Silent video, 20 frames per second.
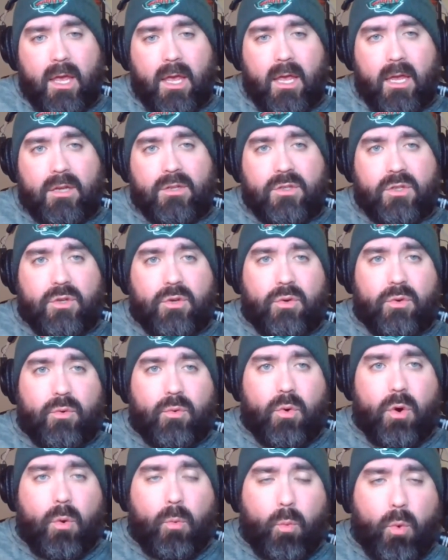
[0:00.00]

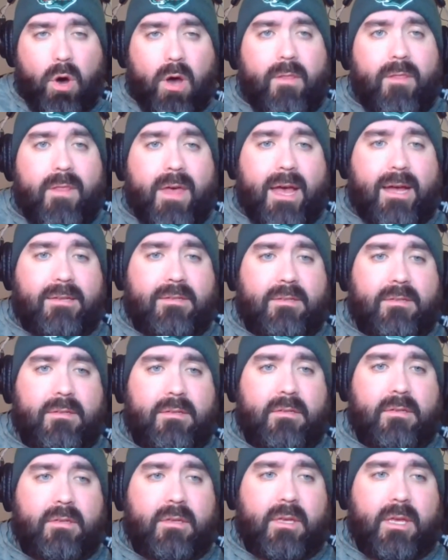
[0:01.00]
into one
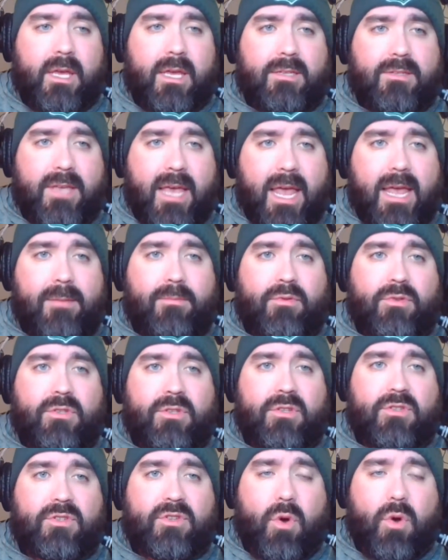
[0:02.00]
that is able
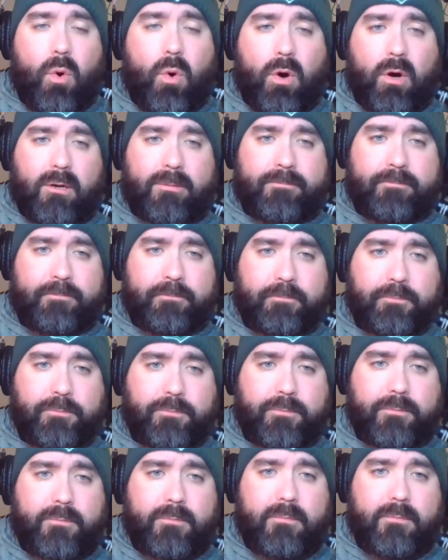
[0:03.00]
to score
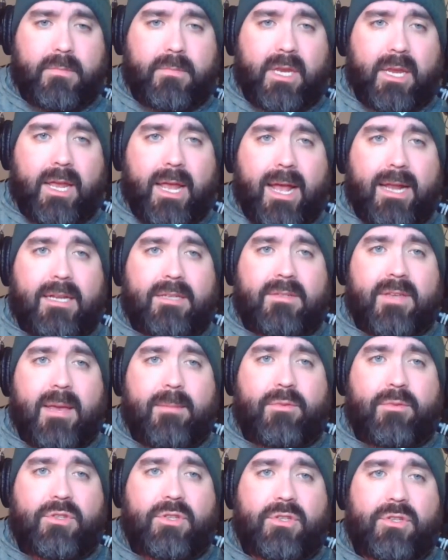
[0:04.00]
and is
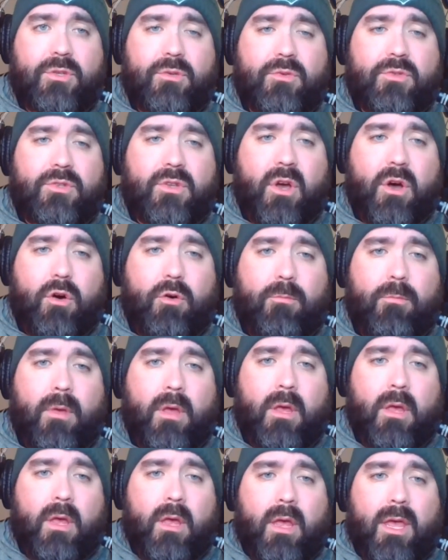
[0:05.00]
able to do so
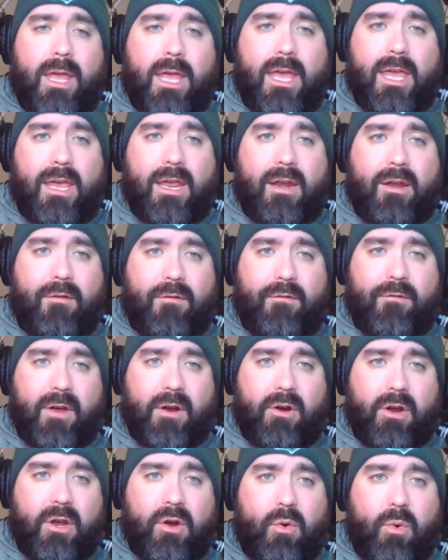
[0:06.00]
in
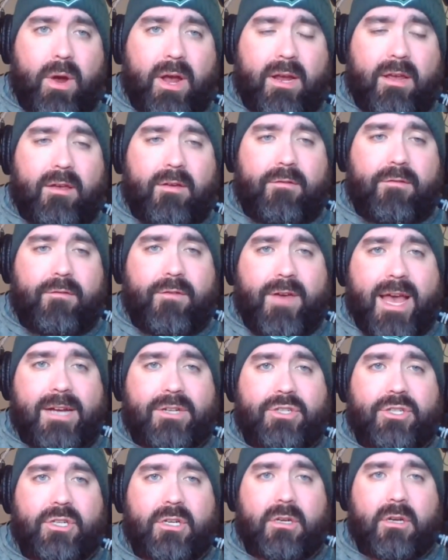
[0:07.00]
very quick
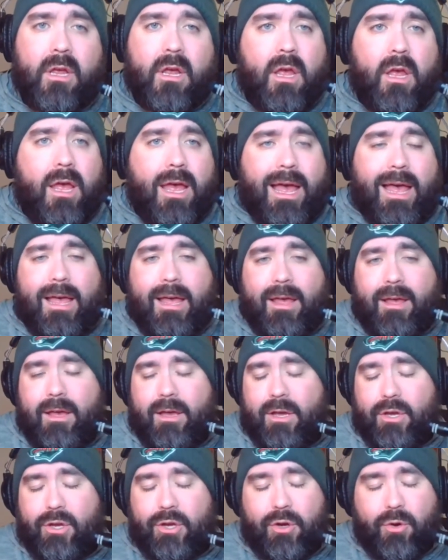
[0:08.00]
fashion.
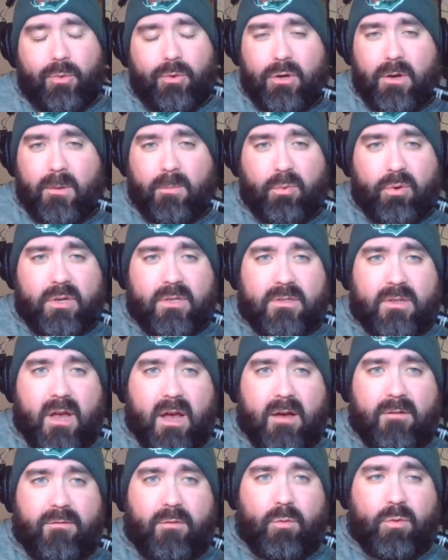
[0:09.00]
Kirill
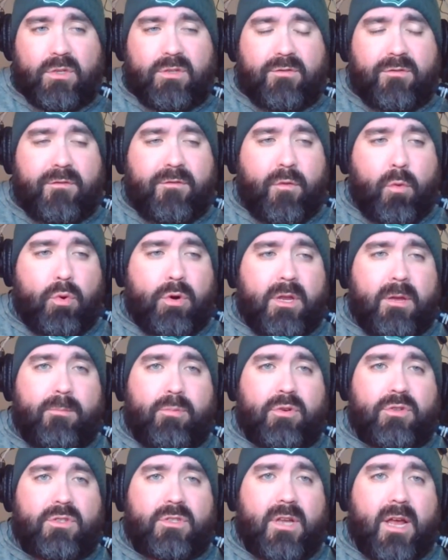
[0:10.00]
Kaprizov was
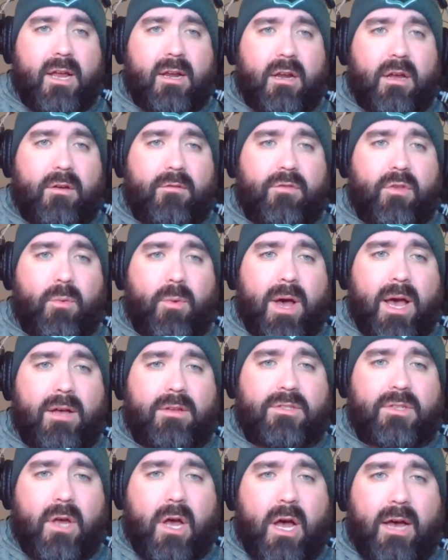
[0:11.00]
40% of the
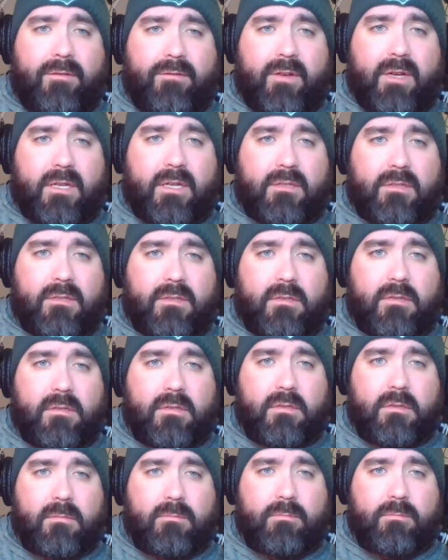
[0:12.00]
Wild's offense
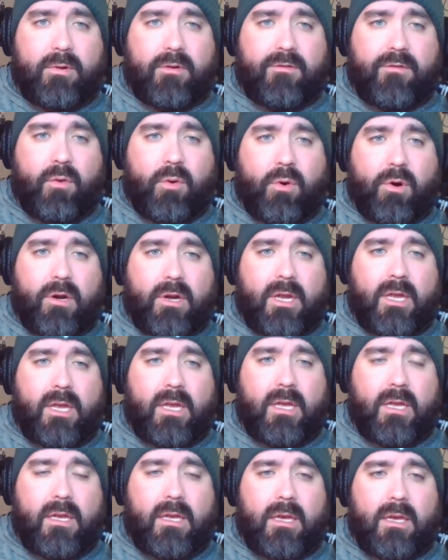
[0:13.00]
before
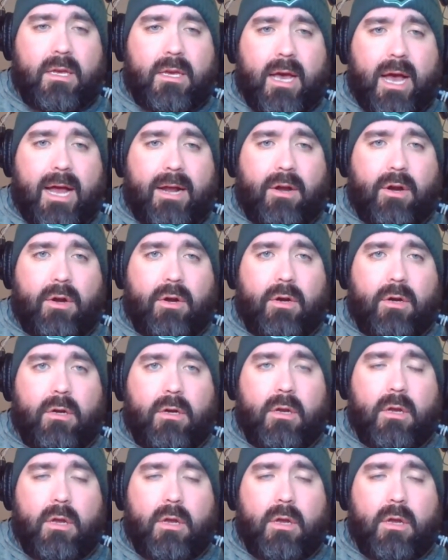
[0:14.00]
he got hurt.